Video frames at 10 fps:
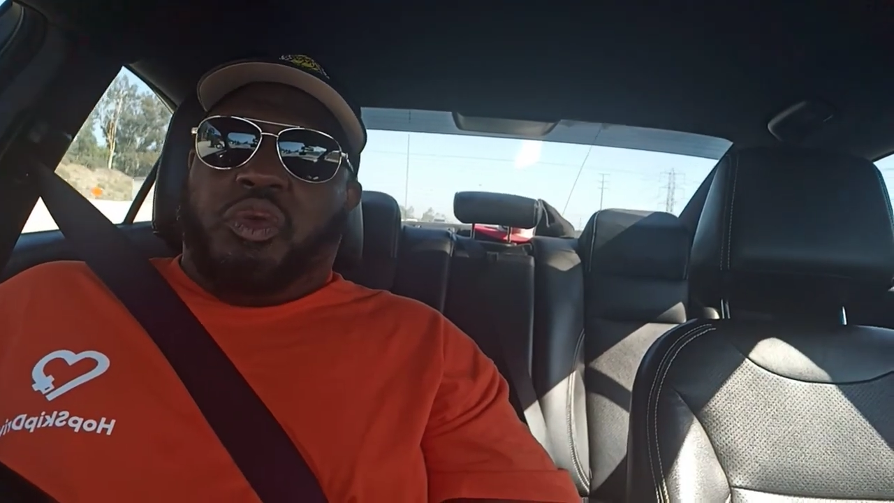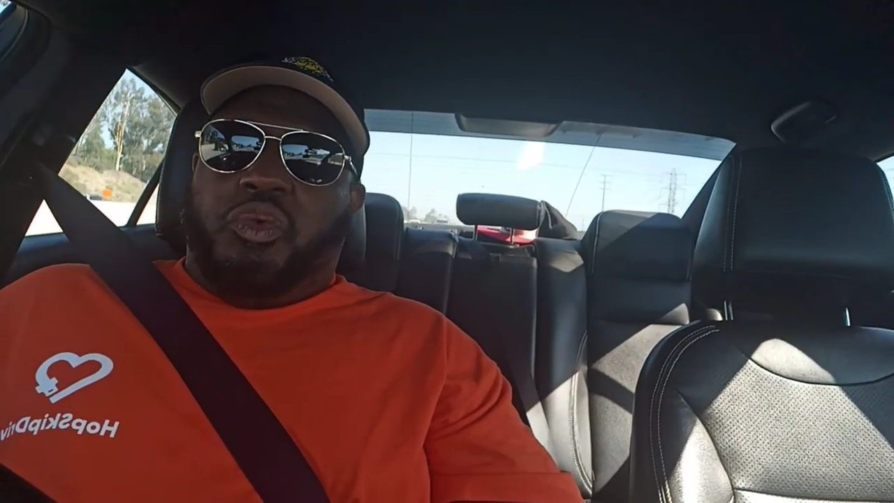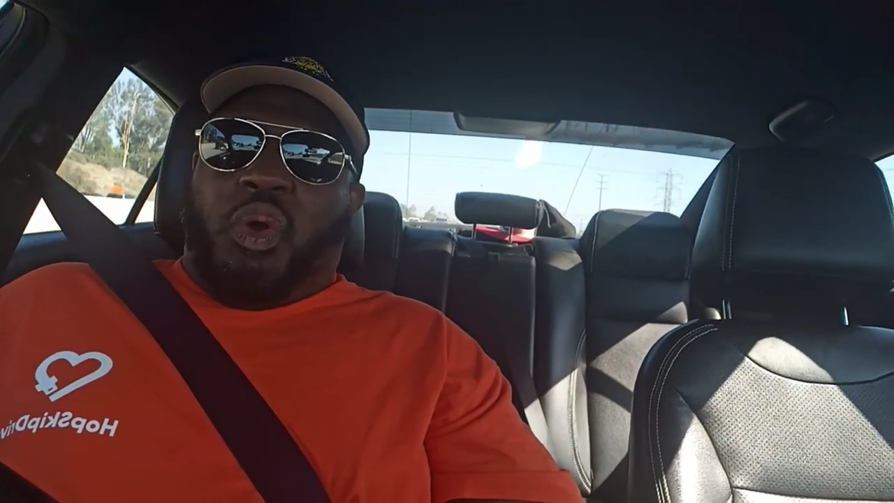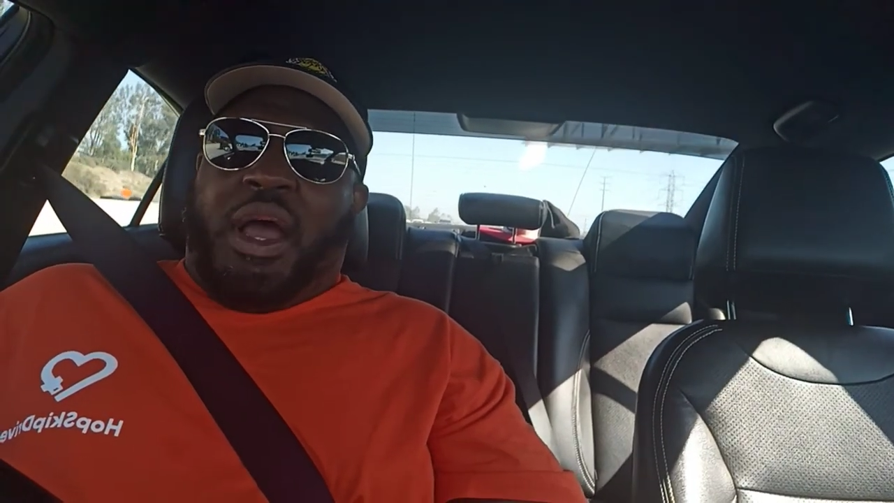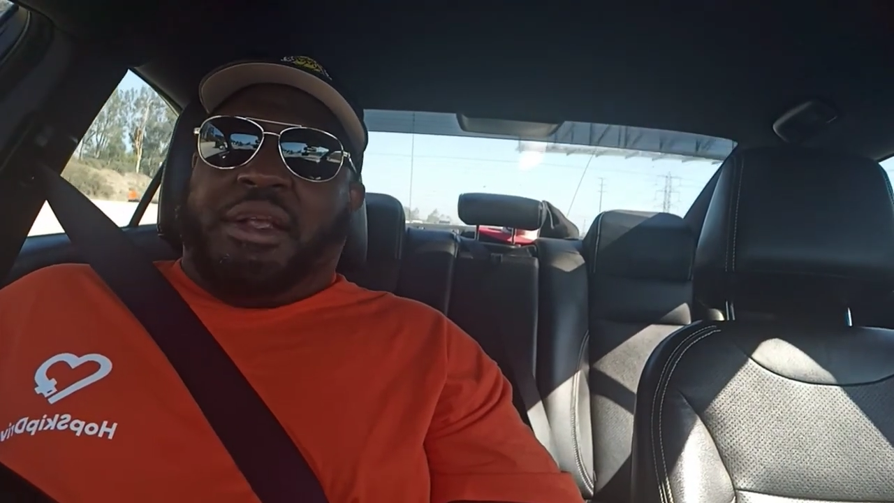
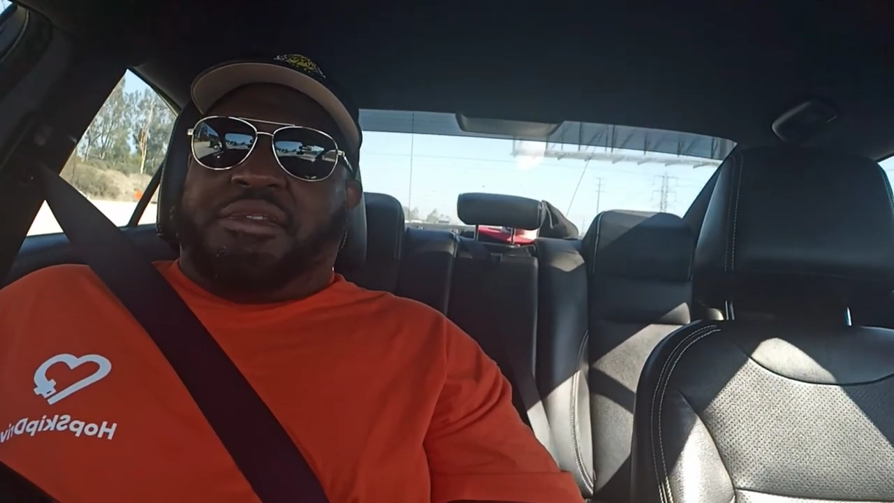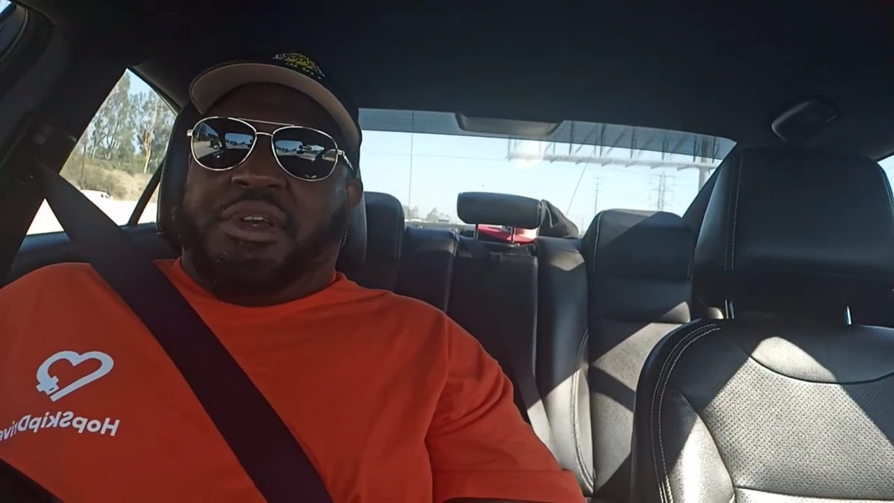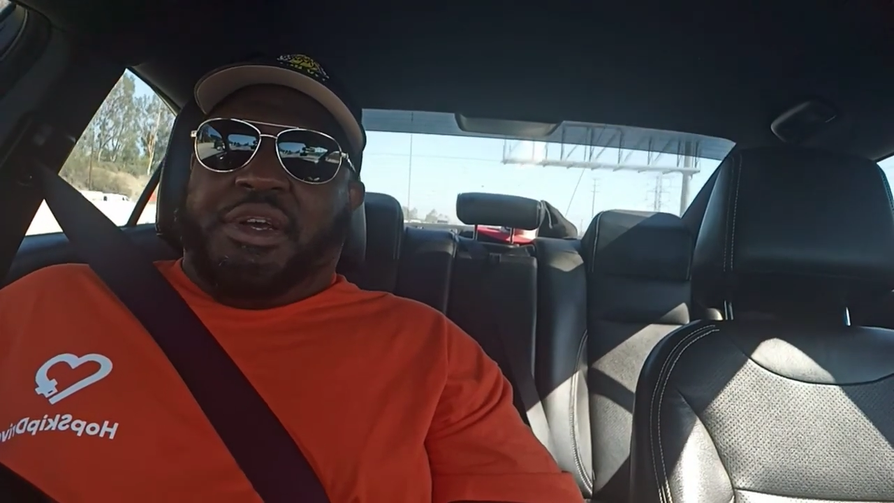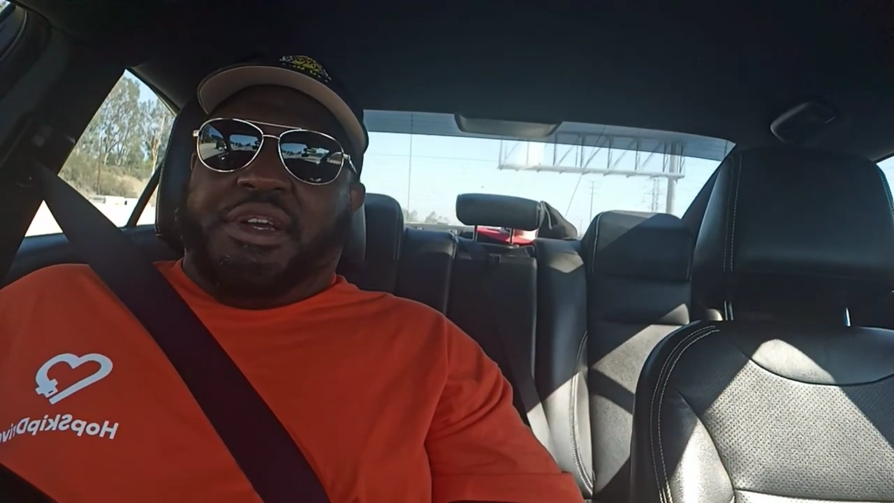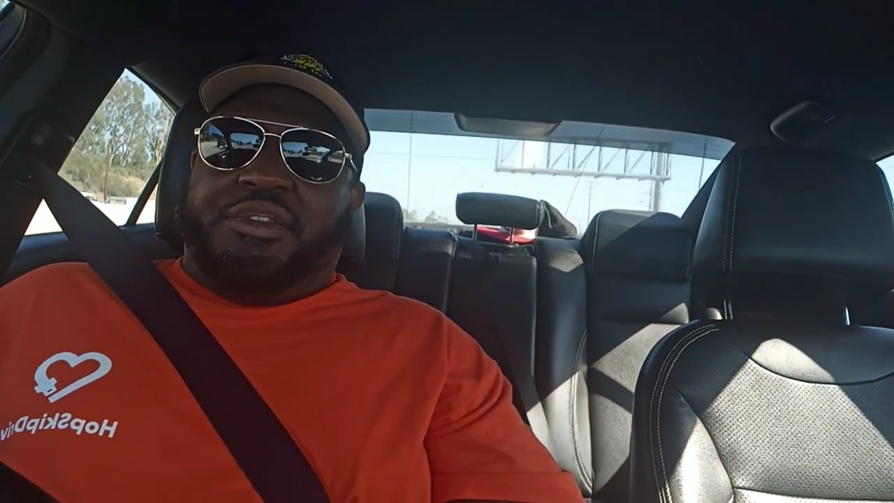ride
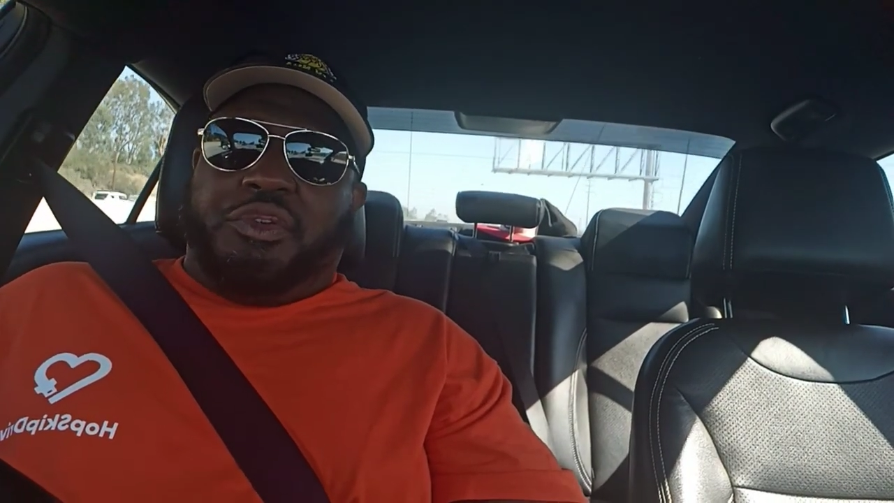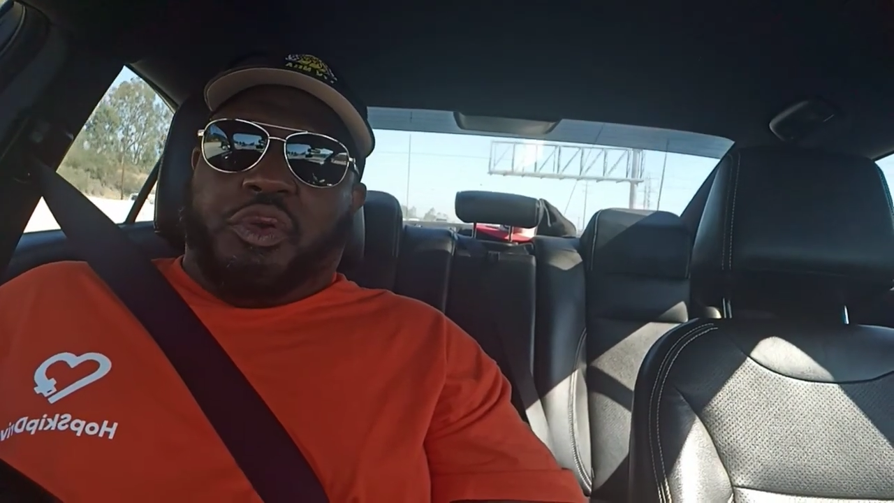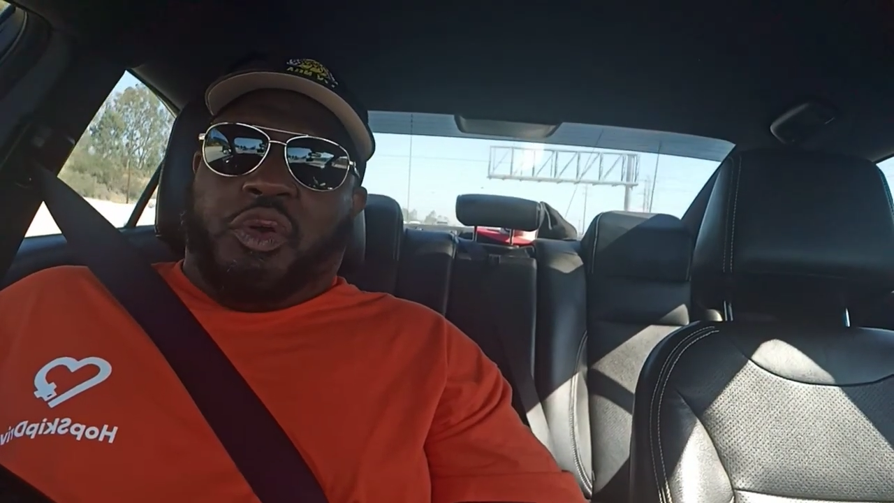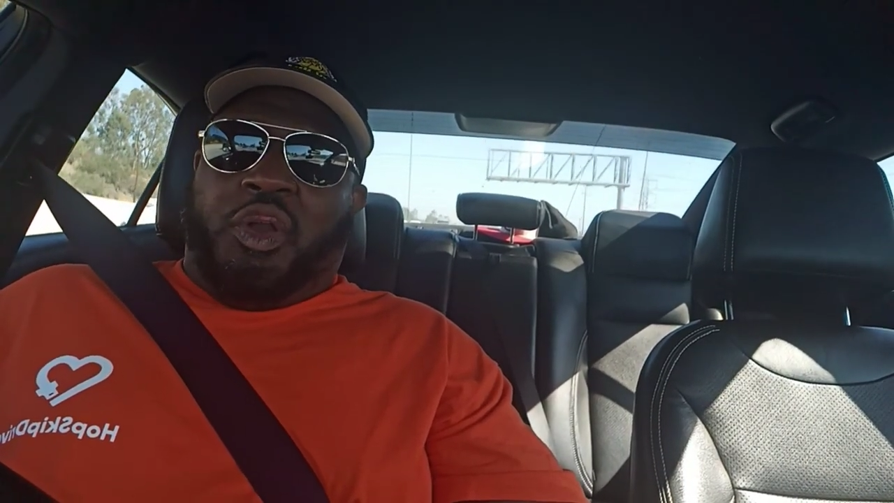series, or